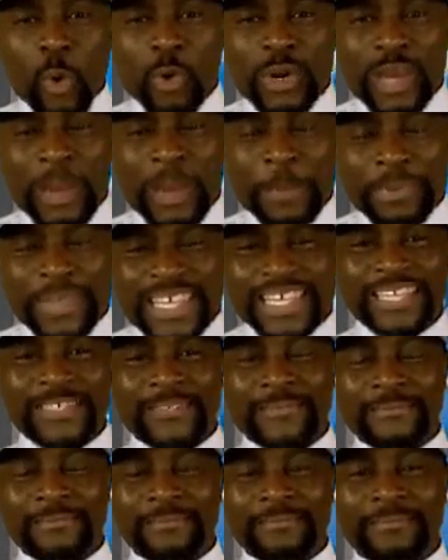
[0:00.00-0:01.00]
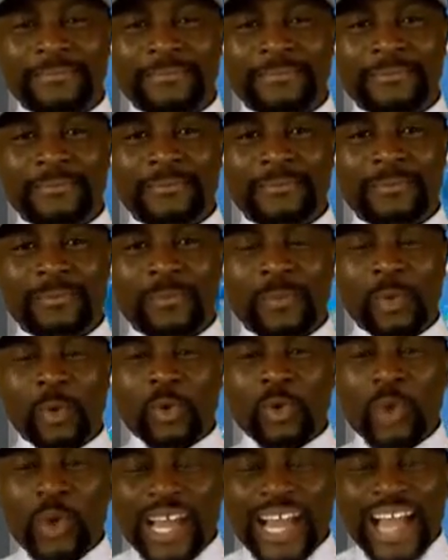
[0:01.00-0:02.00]
We know who they be.
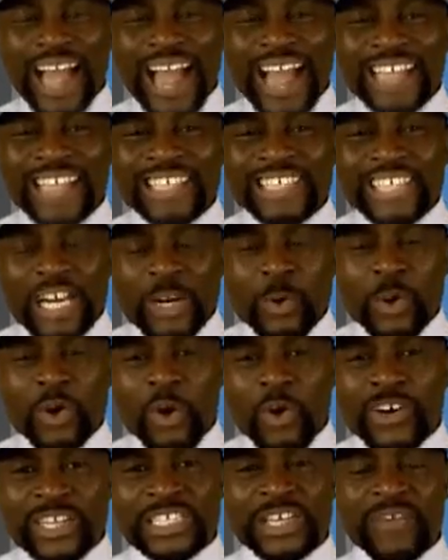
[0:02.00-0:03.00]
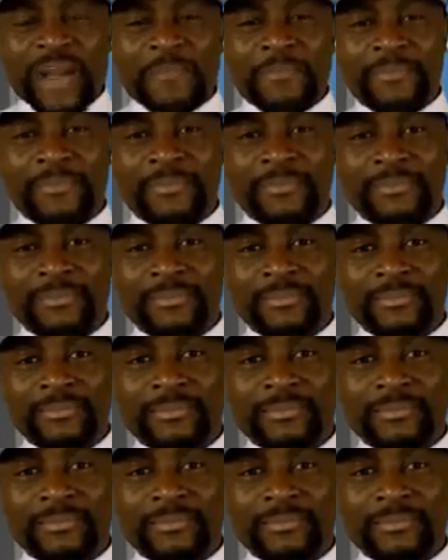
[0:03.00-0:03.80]
We know the kind of training we don't receive them.